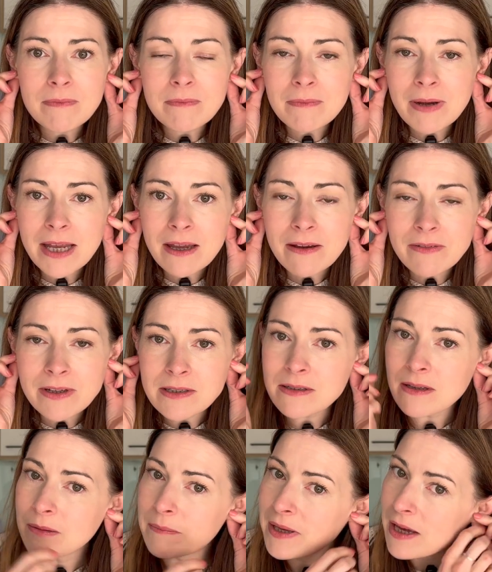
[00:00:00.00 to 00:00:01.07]
My earring's
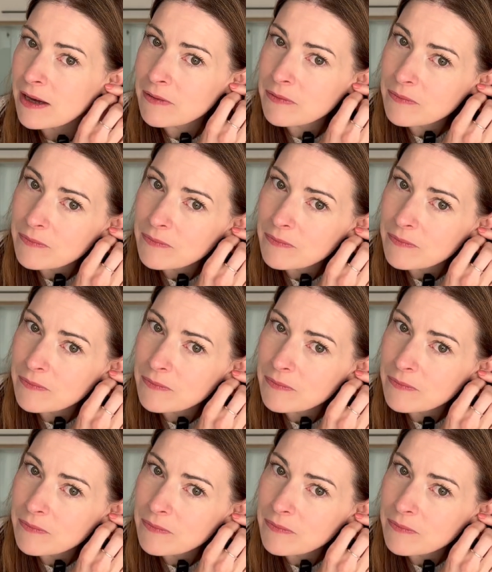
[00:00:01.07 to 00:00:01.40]
coming out.